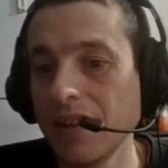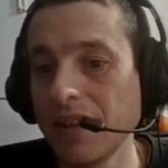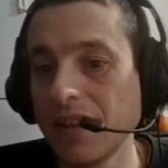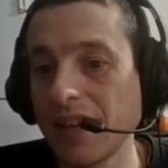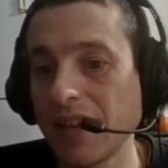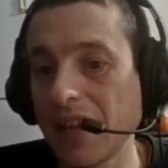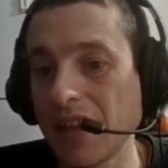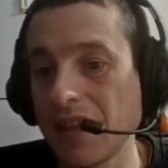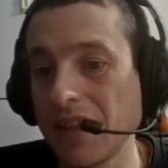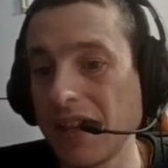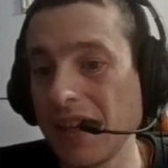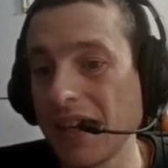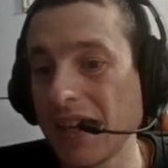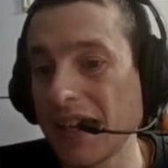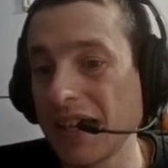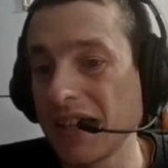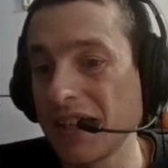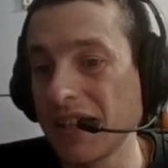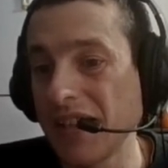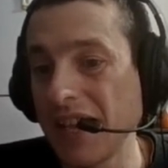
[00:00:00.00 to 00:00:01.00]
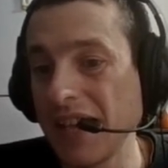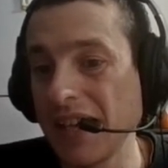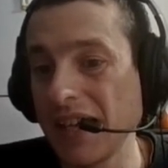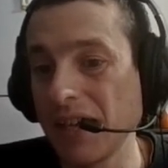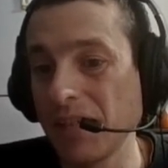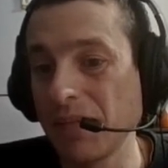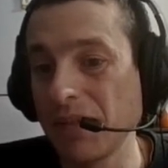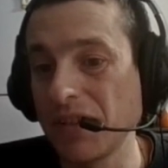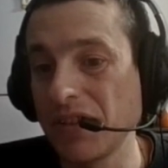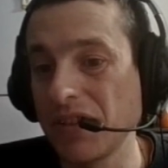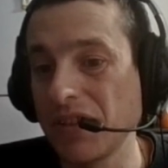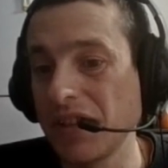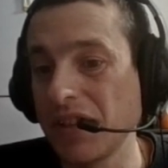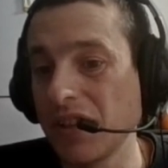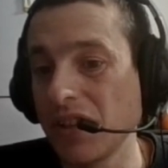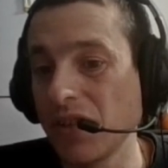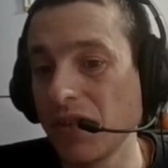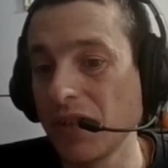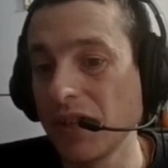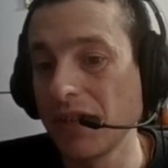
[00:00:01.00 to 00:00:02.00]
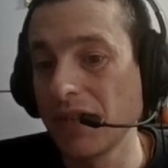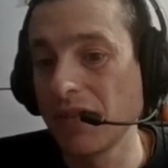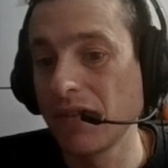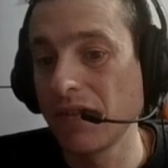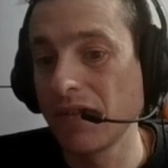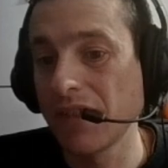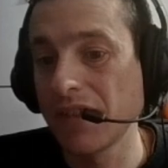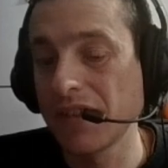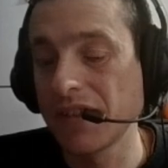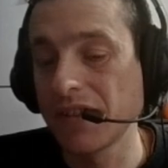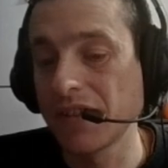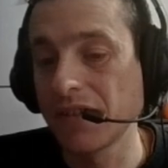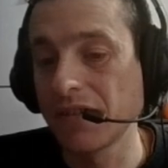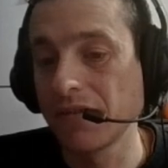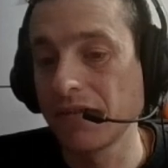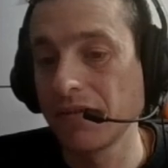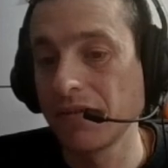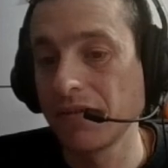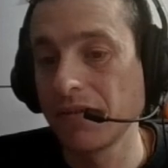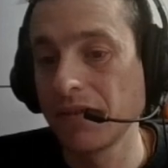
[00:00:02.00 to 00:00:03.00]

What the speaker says: then I think I can take him into the lower level event zone.